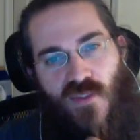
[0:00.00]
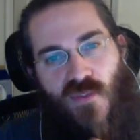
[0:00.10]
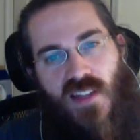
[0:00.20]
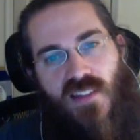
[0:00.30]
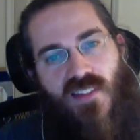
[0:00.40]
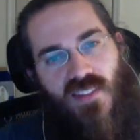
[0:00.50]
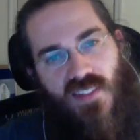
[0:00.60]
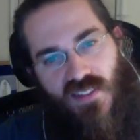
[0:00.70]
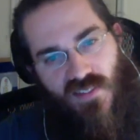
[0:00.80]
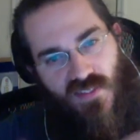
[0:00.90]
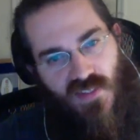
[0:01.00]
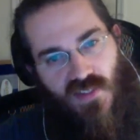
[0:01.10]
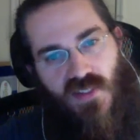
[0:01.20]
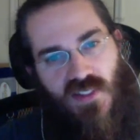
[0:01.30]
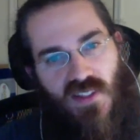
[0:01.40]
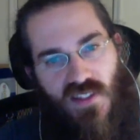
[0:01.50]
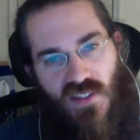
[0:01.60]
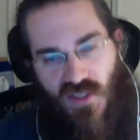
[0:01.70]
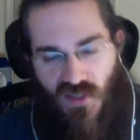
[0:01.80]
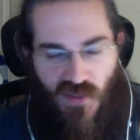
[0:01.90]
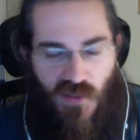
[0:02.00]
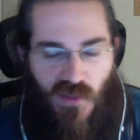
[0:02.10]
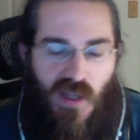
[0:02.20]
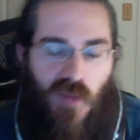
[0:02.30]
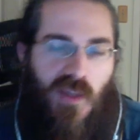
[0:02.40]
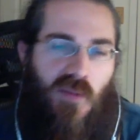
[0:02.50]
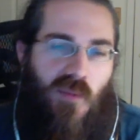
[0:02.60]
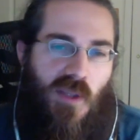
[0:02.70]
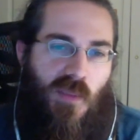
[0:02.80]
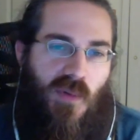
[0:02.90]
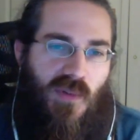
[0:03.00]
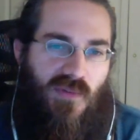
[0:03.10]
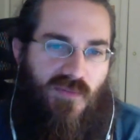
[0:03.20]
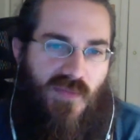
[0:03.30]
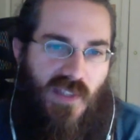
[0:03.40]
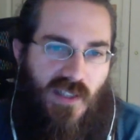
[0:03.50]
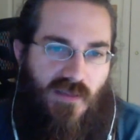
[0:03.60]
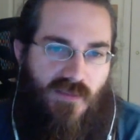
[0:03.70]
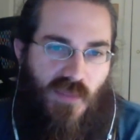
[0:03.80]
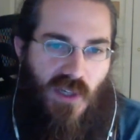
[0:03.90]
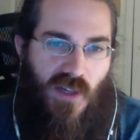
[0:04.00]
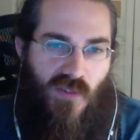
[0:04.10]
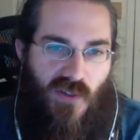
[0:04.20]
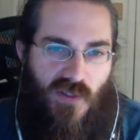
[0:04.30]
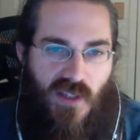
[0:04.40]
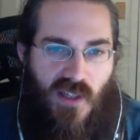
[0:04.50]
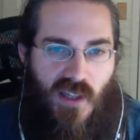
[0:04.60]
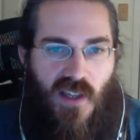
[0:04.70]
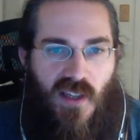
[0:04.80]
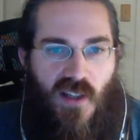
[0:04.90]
science fantasy is still, you know, I mean, people, you know, whatever.